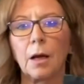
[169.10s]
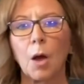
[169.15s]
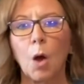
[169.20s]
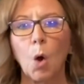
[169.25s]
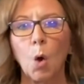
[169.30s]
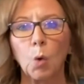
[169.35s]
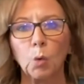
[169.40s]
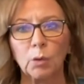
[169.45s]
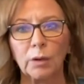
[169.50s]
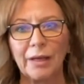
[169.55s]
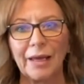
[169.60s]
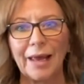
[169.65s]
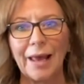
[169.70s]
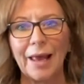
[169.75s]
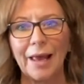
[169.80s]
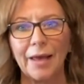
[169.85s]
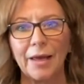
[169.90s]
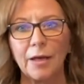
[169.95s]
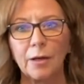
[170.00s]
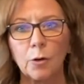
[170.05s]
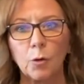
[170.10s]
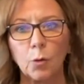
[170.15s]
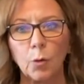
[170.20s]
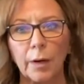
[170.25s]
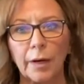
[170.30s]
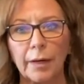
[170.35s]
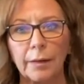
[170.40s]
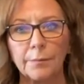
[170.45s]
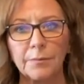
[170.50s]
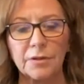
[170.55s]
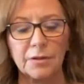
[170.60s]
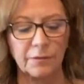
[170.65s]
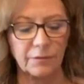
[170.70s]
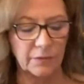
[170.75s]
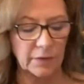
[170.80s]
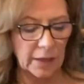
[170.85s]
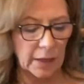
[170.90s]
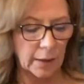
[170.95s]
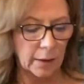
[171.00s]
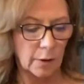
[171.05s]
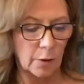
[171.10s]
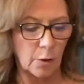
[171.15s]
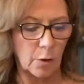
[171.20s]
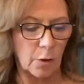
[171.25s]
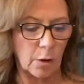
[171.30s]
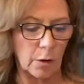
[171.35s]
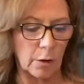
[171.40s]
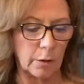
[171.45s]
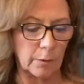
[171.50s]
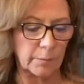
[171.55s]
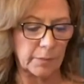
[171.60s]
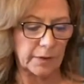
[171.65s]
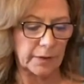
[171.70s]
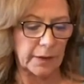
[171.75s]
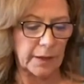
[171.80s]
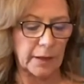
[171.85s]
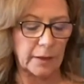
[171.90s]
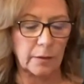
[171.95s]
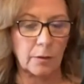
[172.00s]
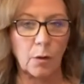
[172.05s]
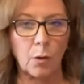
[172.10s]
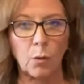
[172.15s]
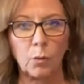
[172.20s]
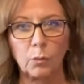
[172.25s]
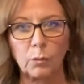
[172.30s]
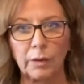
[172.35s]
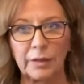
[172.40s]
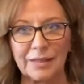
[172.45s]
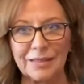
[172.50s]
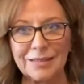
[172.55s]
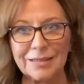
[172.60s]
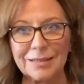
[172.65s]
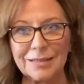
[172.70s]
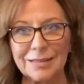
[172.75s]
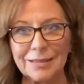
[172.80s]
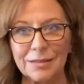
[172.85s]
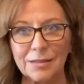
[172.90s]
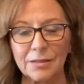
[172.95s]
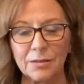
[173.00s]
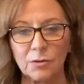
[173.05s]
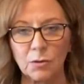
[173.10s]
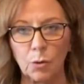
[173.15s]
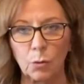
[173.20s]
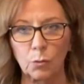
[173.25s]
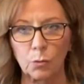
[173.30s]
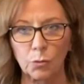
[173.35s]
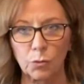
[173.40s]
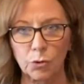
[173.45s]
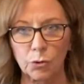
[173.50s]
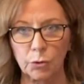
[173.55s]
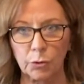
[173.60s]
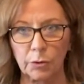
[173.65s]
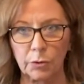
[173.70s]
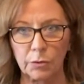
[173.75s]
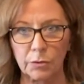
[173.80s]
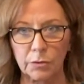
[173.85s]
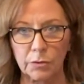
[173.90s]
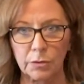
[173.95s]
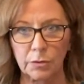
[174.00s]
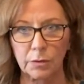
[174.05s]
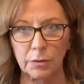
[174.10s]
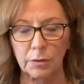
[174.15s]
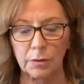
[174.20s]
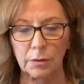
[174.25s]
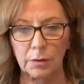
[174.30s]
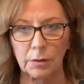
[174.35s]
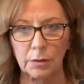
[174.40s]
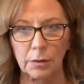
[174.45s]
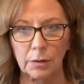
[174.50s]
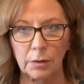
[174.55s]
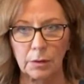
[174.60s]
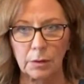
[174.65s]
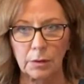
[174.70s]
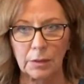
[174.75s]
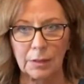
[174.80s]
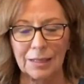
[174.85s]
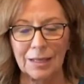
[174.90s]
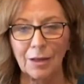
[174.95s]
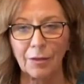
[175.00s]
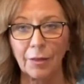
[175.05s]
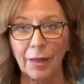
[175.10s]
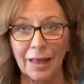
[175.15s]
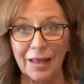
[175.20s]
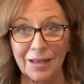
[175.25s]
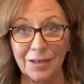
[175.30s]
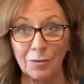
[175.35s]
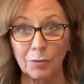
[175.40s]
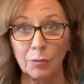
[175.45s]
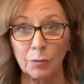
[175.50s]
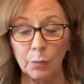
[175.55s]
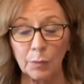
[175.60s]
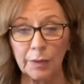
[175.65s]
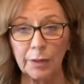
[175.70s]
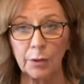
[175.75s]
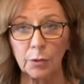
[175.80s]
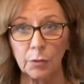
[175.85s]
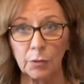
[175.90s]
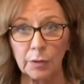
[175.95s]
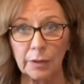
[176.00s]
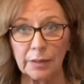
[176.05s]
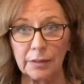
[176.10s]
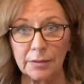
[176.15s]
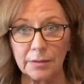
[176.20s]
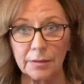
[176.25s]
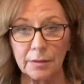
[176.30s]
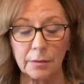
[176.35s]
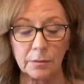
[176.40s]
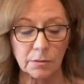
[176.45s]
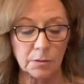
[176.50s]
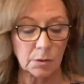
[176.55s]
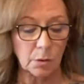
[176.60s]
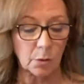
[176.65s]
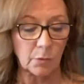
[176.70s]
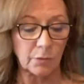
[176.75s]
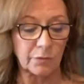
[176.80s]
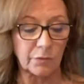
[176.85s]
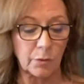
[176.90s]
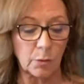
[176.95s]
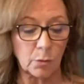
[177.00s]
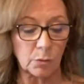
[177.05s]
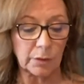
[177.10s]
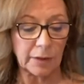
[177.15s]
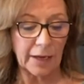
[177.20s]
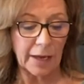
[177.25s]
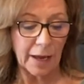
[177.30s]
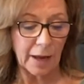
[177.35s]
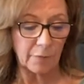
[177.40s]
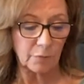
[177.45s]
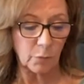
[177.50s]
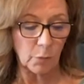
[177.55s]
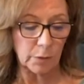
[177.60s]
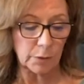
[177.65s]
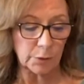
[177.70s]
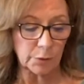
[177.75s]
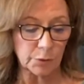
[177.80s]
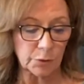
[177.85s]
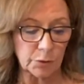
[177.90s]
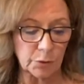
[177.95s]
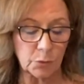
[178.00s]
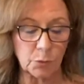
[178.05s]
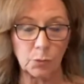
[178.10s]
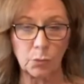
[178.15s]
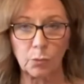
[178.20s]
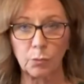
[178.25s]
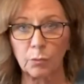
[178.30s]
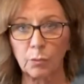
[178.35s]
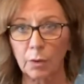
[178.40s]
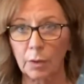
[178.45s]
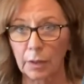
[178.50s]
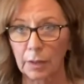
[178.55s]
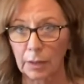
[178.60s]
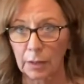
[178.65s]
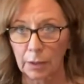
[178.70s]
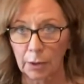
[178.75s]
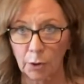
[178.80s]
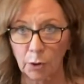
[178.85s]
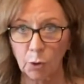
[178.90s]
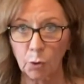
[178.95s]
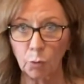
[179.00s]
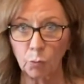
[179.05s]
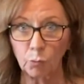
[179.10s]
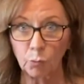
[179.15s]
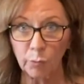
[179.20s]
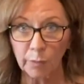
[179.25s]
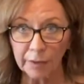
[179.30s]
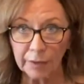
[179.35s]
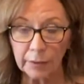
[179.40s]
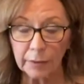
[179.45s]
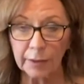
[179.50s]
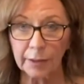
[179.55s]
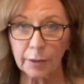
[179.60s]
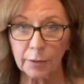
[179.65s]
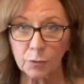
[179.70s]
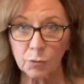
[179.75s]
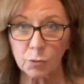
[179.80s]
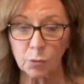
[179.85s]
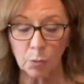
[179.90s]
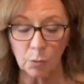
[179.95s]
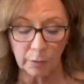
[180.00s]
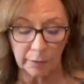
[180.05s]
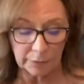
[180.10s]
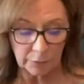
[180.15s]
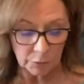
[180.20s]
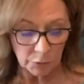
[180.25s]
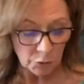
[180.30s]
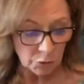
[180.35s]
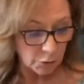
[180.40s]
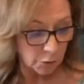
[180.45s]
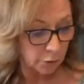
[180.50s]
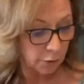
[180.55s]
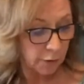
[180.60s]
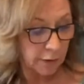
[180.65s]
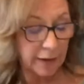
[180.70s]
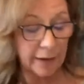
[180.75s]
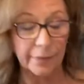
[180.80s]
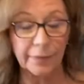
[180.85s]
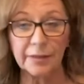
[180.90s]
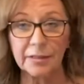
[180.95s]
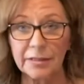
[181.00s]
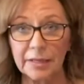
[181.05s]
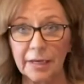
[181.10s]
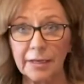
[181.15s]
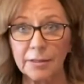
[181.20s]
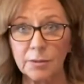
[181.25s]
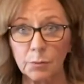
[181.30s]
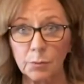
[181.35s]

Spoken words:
Only 8 grams of net carb and only 6 total sugars in 3 cookies. So if you only have 1 or 2, you're really controlling the sugar, and the taste